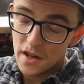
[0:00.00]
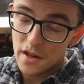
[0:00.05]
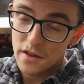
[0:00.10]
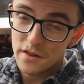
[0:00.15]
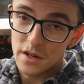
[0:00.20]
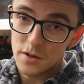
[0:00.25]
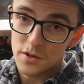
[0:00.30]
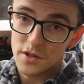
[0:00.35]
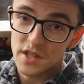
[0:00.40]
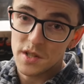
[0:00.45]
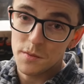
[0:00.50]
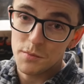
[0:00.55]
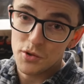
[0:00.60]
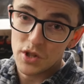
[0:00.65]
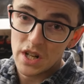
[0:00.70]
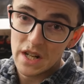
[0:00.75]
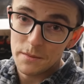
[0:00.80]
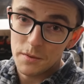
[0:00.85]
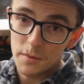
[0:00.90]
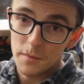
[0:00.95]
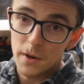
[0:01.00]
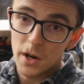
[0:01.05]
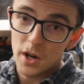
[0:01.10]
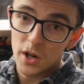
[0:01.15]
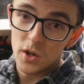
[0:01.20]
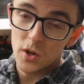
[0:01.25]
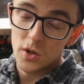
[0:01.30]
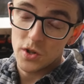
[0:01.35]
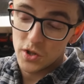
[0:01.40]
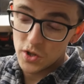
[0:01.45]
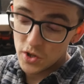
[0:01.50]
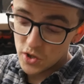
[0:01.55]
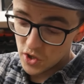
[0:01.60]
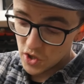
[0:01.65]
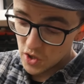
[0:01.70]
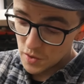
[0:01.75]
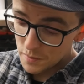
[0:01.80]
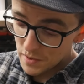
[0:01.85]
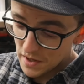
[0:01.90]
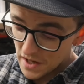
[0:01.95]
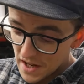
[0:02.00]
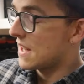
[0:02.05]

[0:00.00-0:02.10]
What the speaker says: 1,000 subscriber mark on YouTube.